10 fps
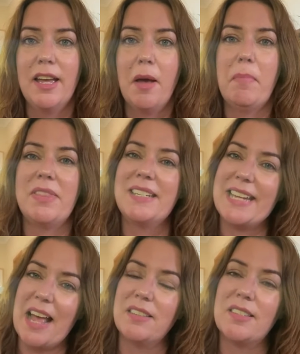But the
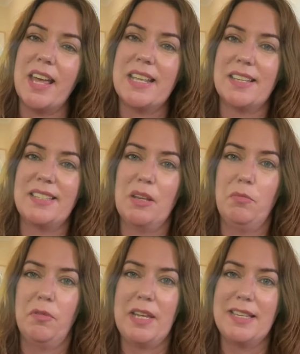downside, as I
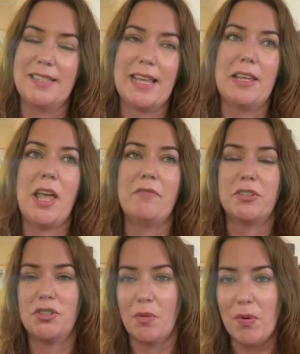said, is that you have
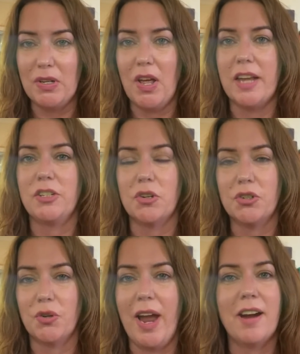to shop online. You're not
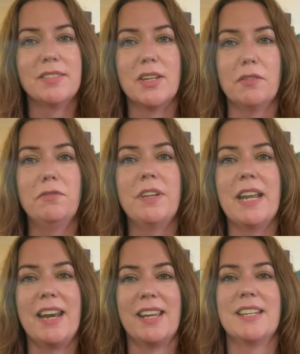sure how it's going to fit,
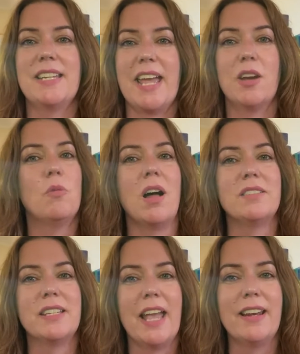and it can take a while
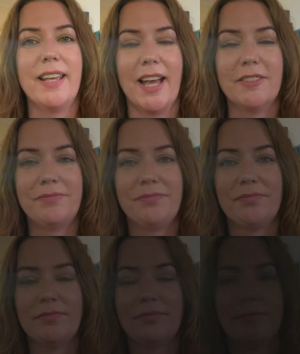to get here.
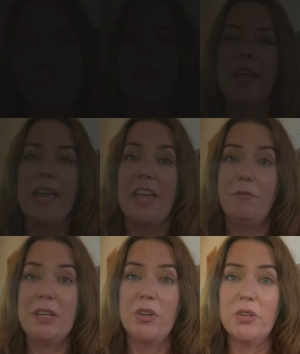
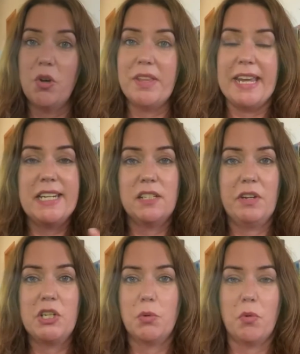If we look at all the
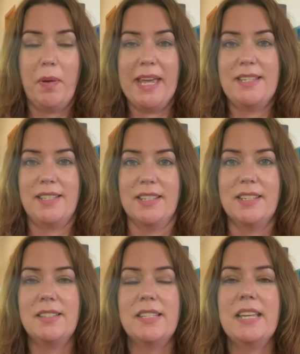individual
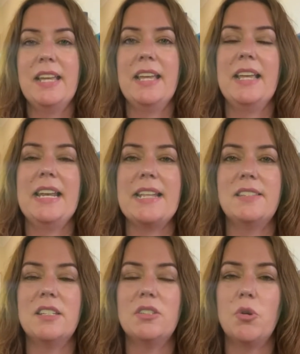pieces,
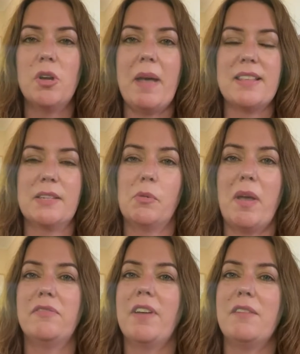let's just talk about some of
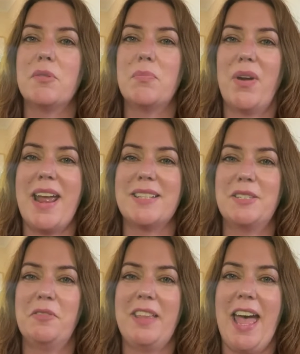my favorite
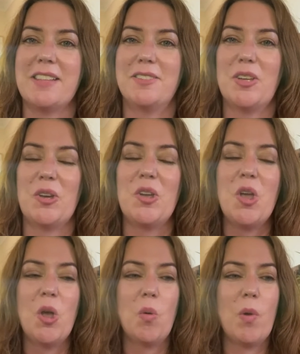brands for that. So
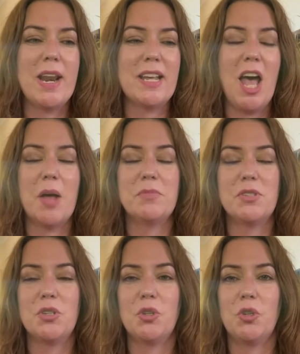when it
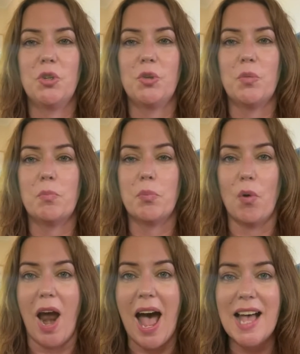comes to
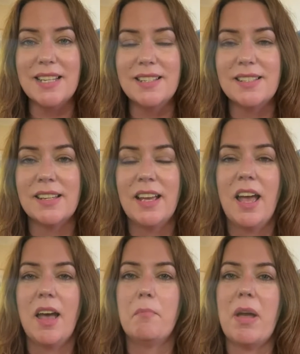bras,
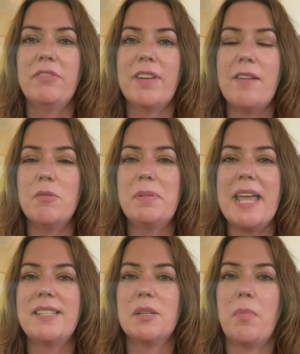my favorite
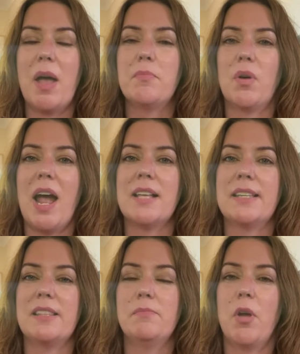place to buy bras
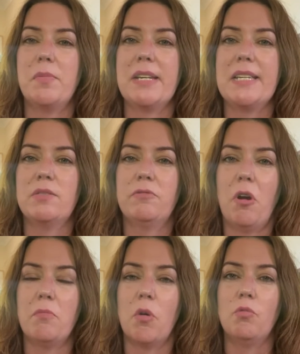at the moment is
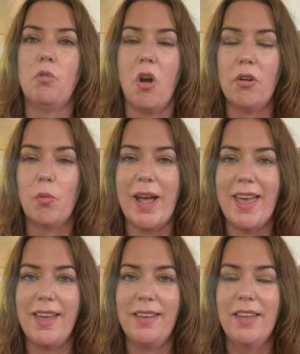from
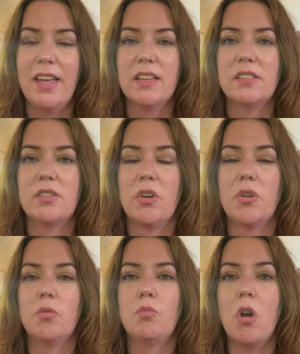Rockwear.
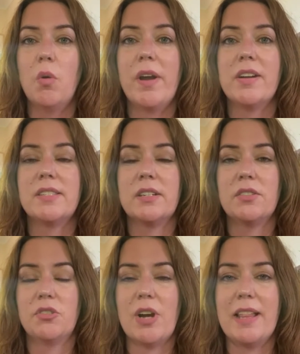So Rockwear is an
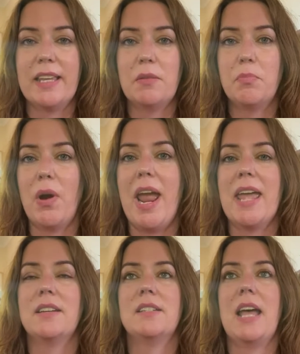Australian
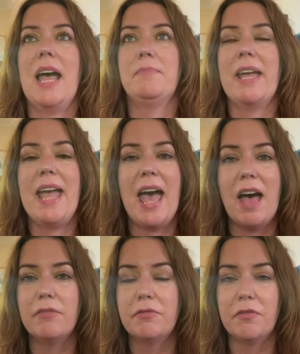brand. They
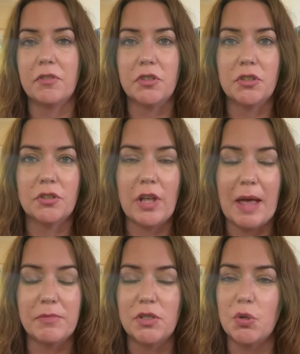have
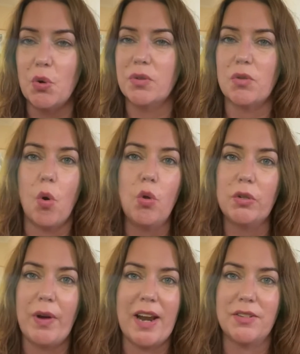stores all
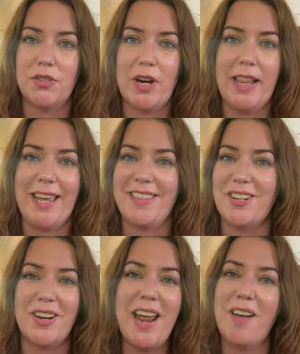around Australia. They
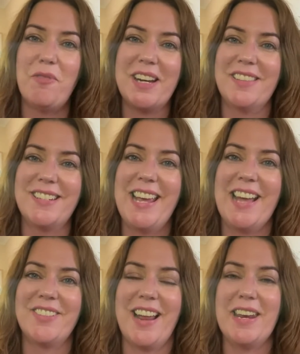don't have one in the
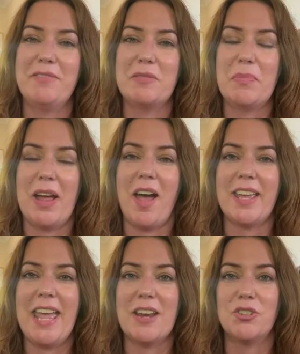town that I live in, but I
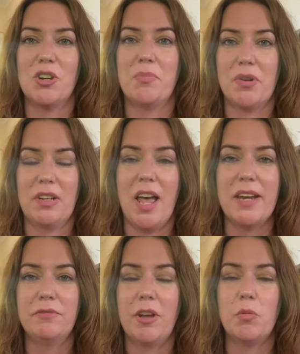can shop
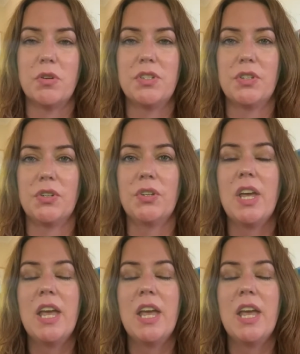online if I want to.